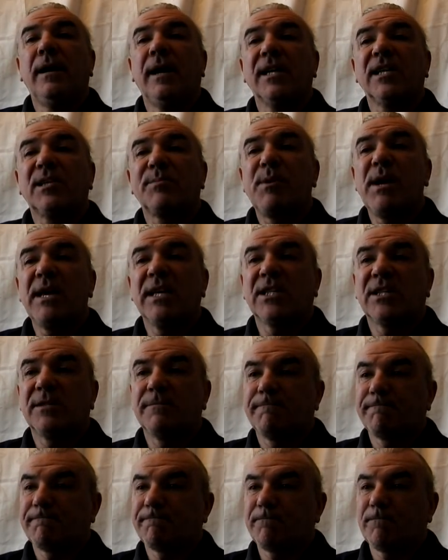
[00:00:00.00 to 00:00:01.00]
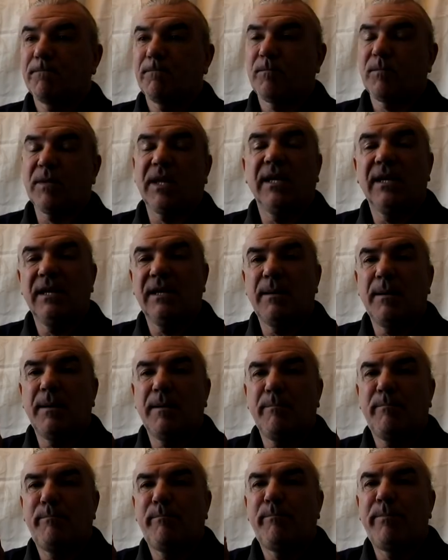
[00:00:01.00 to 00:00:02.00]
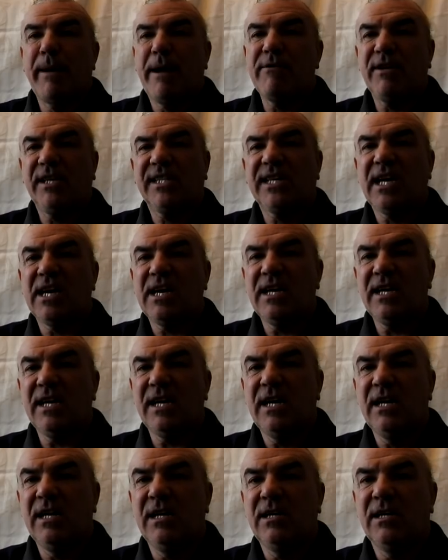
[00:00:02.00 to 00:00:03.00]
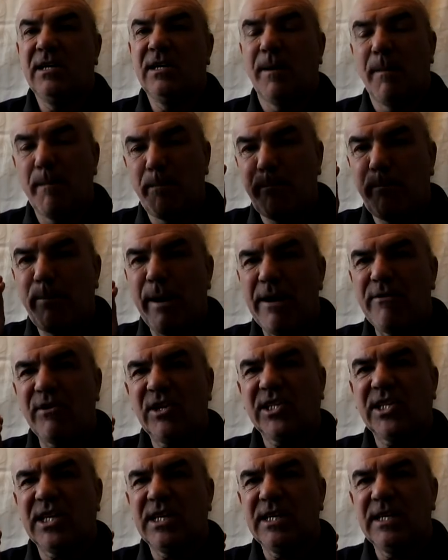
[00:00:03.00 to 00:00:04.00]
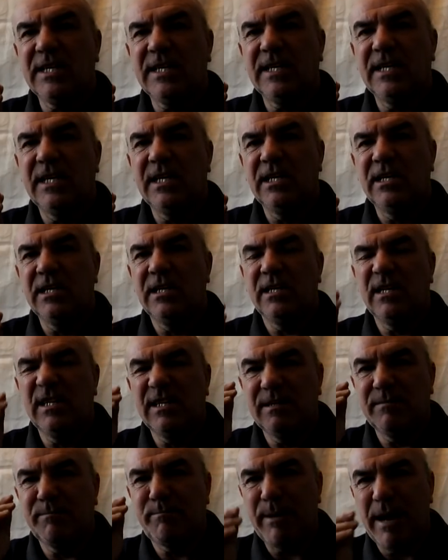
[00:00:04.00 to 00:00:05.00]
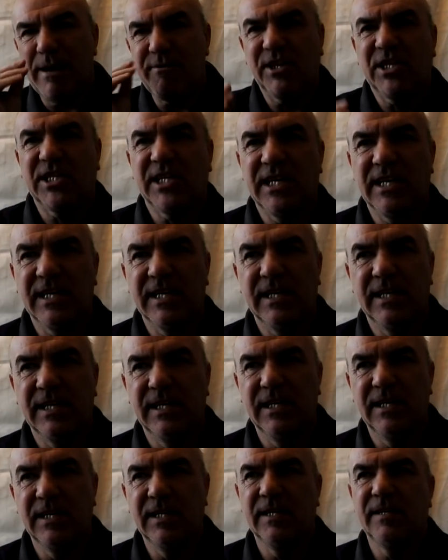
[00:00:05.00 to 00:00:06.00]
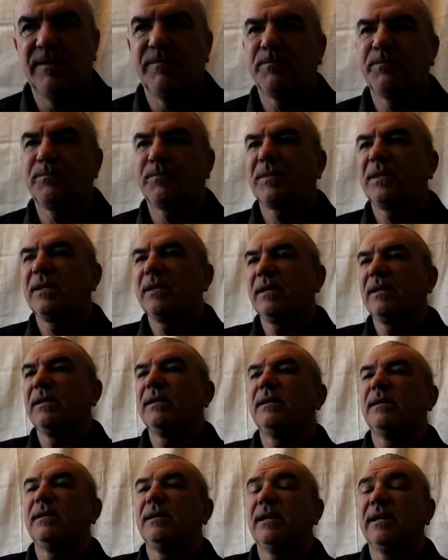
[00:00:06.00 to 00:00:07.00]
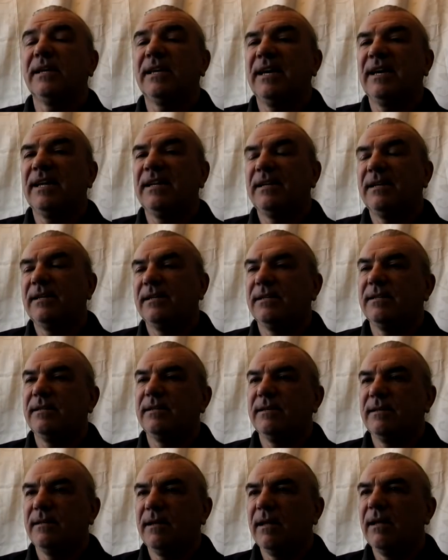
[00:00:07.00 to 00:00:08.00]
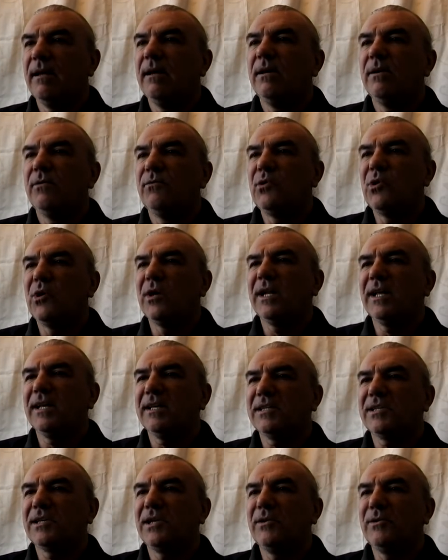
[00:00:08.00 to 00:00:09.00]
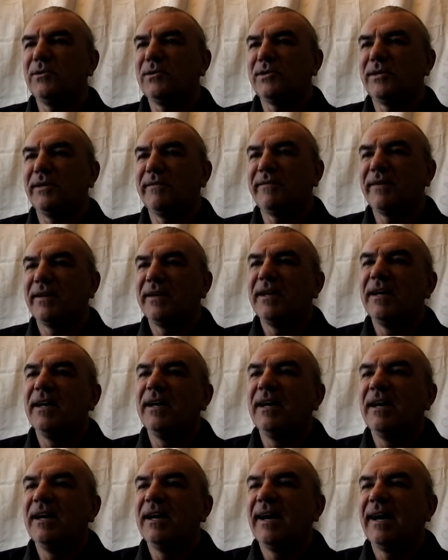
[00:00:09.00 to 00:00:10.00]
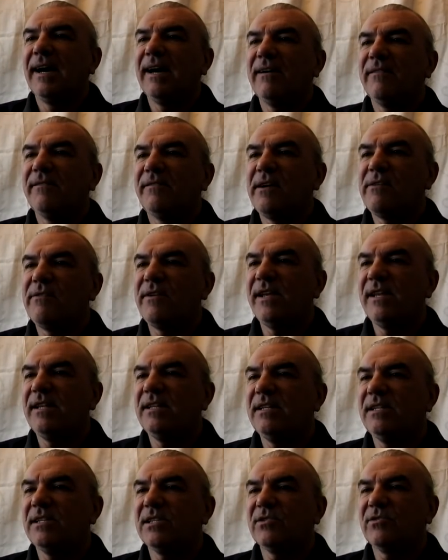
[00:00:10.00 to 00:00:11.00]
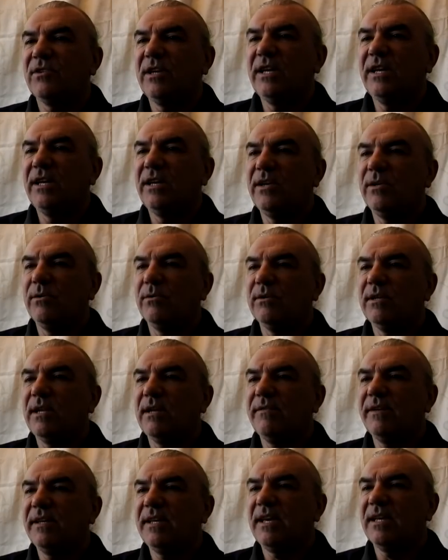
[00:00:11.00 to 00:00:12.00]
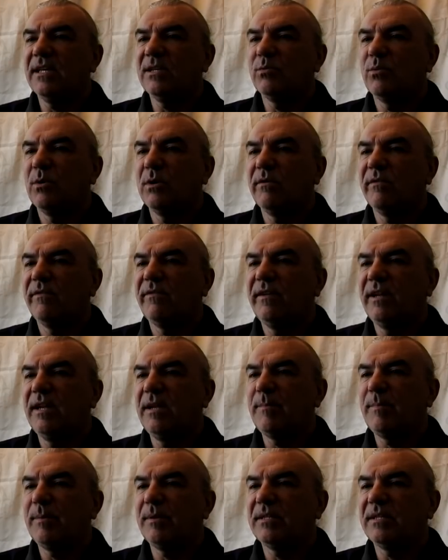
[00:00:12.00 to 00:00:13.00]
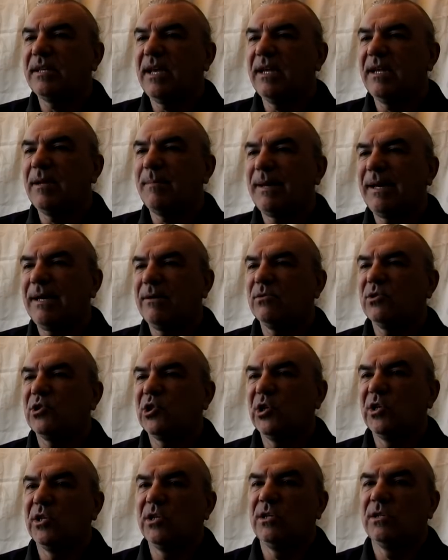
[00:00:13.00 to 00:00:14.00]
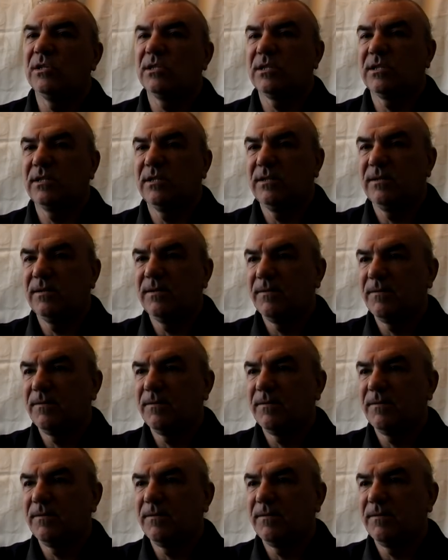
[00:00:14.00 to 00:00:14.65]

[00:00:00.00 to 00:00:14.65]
Express. Parasite alert. Parasite alert. Parasite alert. Again. Royal exclusive. How very indiscreet. You'll never guess what Philip said about Charles.